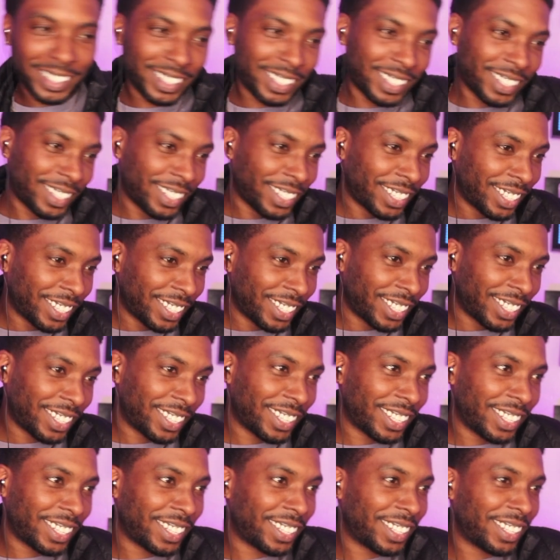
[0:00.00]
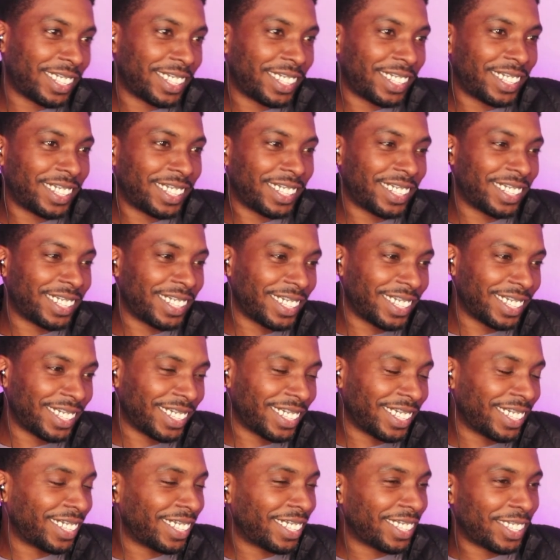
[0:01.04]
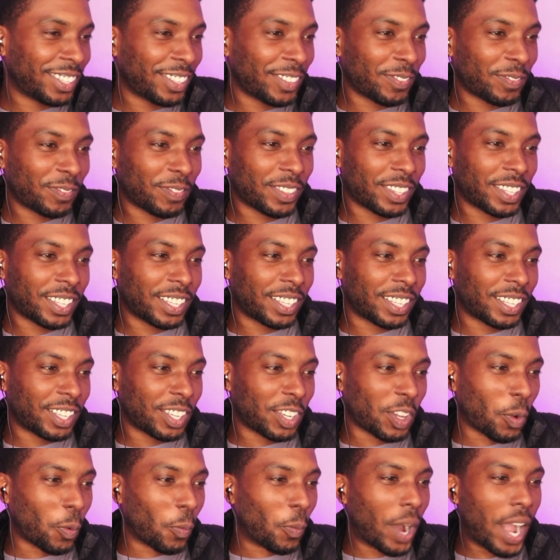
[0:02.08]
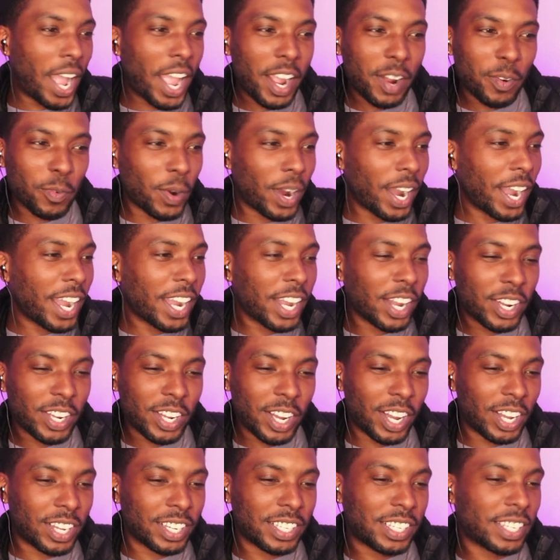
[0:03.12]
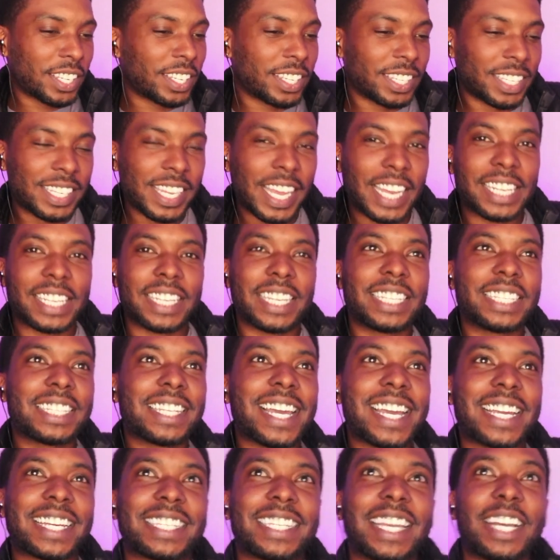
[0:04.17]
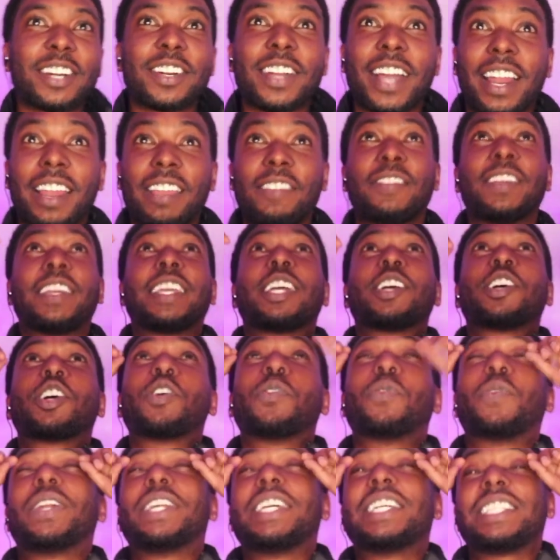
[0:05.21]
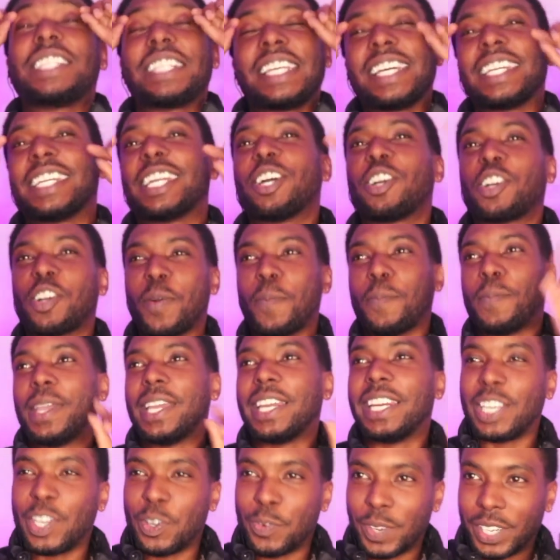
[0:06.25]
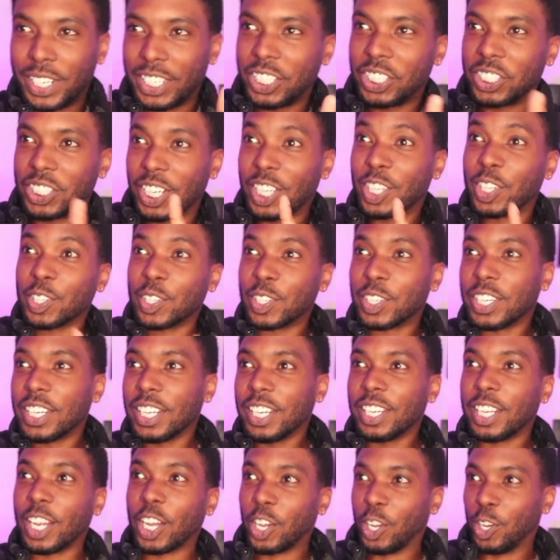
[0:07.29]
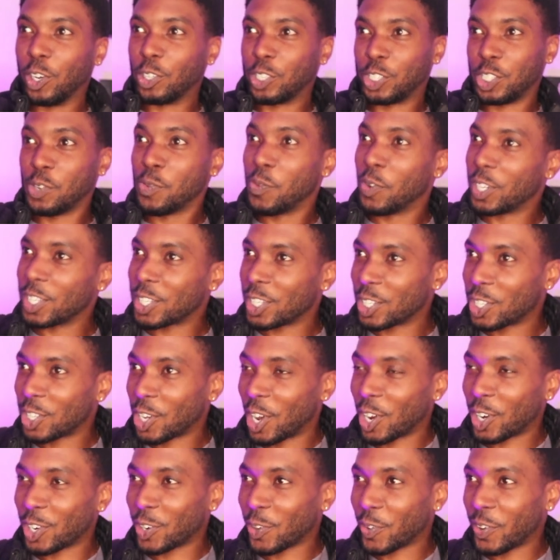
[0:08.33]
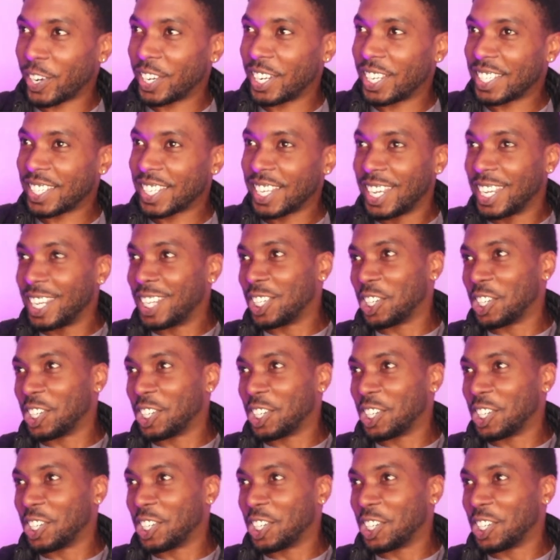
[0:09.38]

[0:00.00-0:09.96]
Shut the fuck up. Why why are y'all it's like it's like they're not even hearing what he's saying. They're competing with each other. Like, oh, she wants to talk during this.